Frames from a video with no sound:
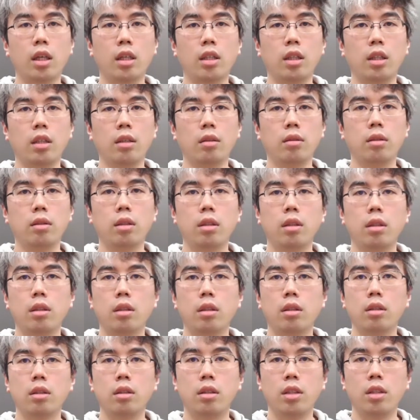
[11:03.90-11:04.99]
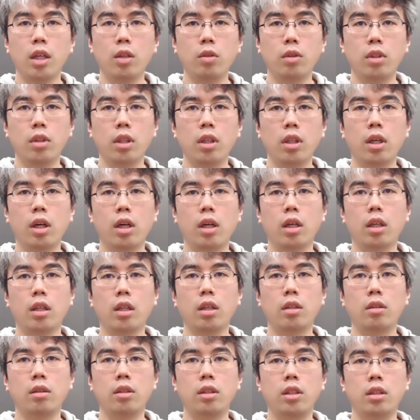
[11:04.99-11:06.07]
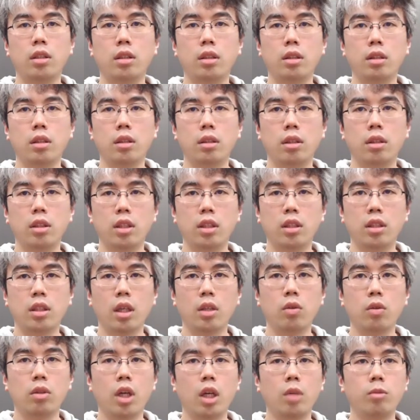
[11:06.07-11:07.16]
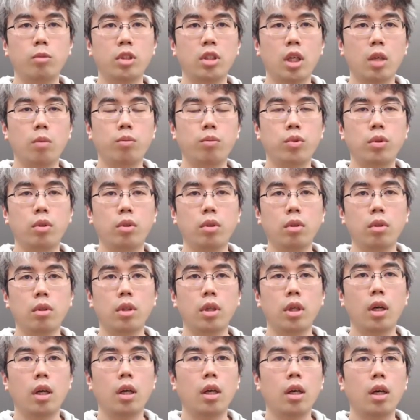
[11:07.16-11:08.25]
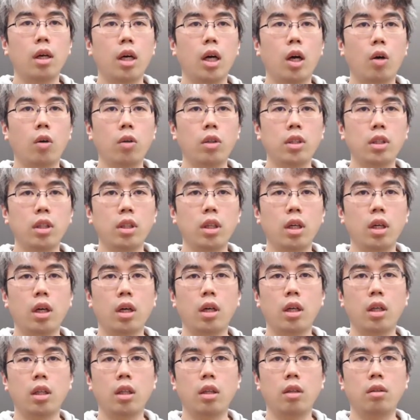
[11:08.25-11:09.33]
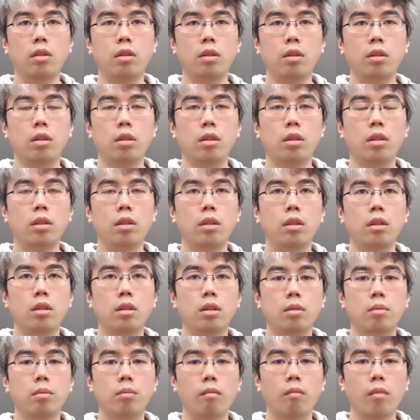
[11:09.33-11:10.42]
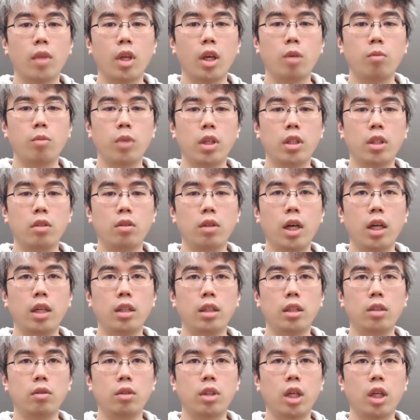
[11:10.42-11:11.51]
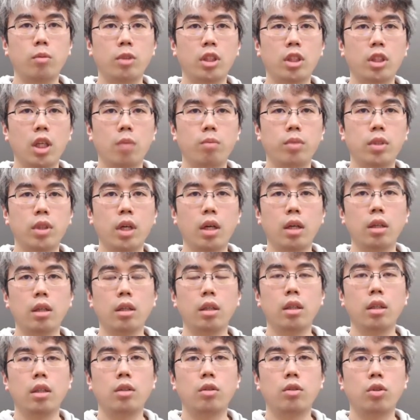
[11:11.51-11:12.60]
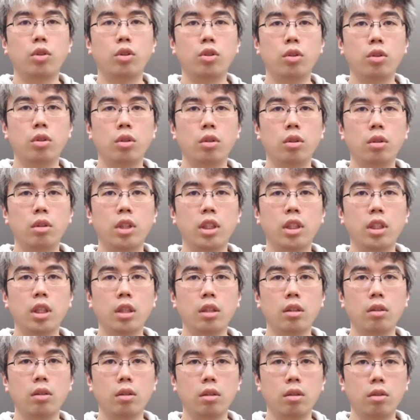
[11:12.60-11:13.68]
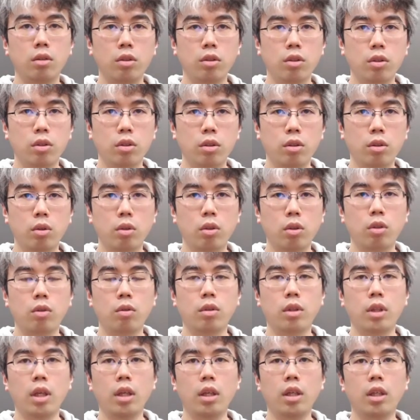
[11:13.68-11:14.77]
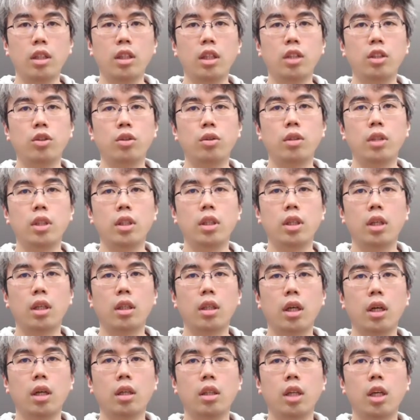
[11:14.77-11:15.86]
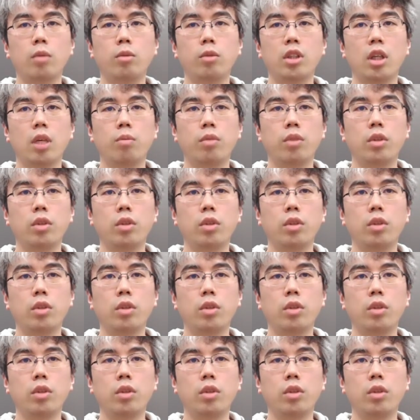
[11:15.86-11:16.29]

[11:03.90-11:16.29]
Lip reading: is that when a clock drift occurs, the actual timestamp in the gray line is suddenly changed to a modified timestamp in the blue line, which is then followed.